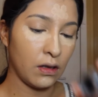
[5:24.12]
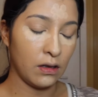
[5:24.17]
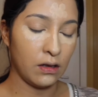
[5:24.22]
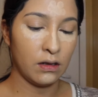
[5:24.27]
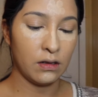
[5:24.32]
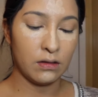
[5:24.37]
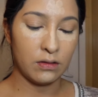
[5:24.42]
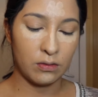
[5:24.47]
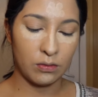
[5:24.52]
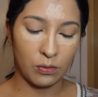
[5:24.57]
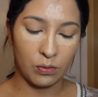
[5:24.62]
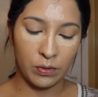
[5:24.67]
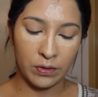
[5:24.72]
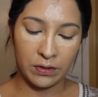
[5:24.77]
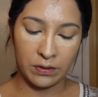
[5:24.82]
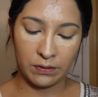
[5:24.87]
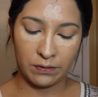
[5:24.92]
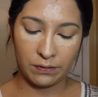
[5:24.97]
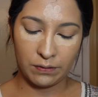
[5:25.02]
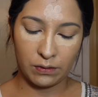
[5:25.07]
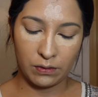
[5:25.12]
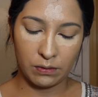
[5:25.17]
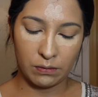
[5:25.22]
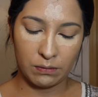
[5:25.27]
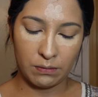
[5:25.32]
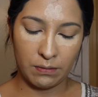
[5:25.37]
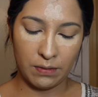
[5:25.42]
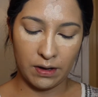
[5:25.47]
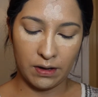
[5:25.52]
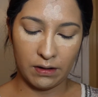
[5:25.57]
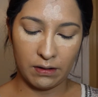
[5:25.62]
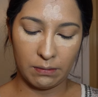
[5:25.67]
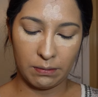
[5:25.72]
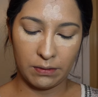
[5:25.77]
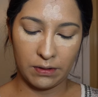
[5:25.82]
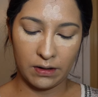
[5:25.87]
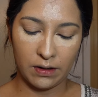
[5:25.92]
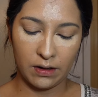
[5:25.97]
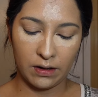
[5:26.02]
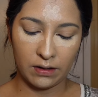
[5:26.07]
It is a wonderful makeup
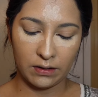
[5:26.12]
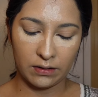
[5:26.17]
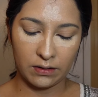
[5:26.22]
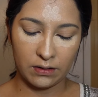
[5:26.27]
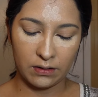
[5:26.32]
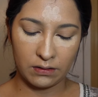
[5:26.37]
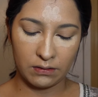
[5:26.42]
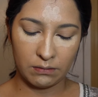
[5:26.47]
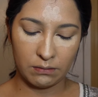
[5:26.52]
product.